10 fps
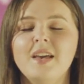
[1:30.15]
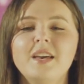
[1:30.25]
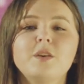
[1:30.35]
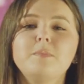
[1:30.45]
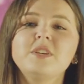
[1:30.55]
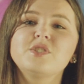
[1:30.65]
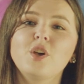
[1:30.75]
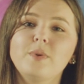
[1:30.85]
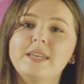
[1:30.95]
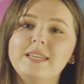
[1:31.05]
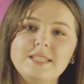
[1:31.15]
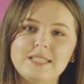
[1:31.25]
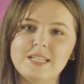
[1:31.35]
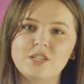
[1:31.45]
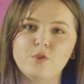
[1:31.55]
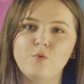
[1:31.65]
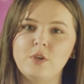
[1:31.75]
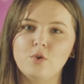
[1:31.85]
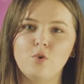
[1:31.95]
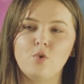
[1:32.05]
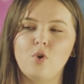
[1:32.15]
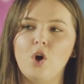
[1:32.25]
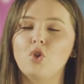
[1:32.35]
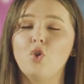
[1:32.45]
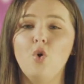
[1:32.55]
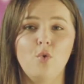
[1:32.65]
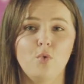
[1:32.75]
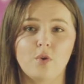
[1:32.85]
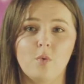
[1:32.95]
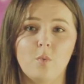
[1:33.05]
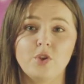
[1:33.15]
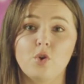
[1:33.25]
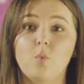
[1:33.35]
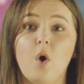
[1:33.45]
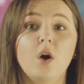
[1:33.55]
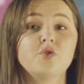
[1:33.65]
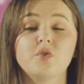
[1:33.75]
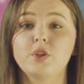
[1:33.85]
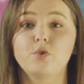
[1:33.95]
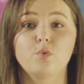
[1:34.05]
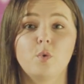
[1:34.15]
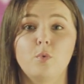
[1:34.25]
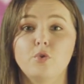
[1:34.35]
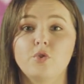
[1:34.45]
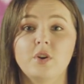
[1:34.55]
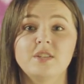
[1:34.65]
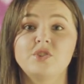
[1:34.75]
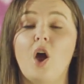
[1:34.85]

It can be so easy to feel alone when you're wandering through a wilderness,